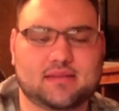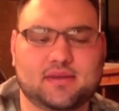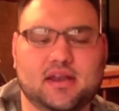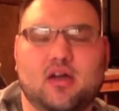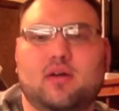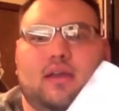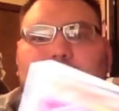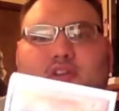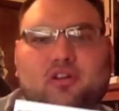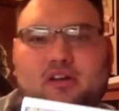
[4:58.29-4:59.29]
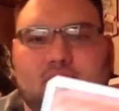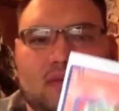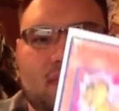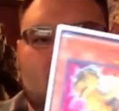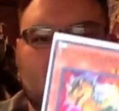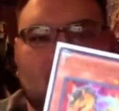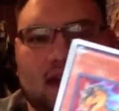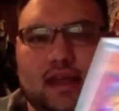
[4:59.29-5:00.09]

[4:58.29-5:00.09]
Let me know if you're going to be building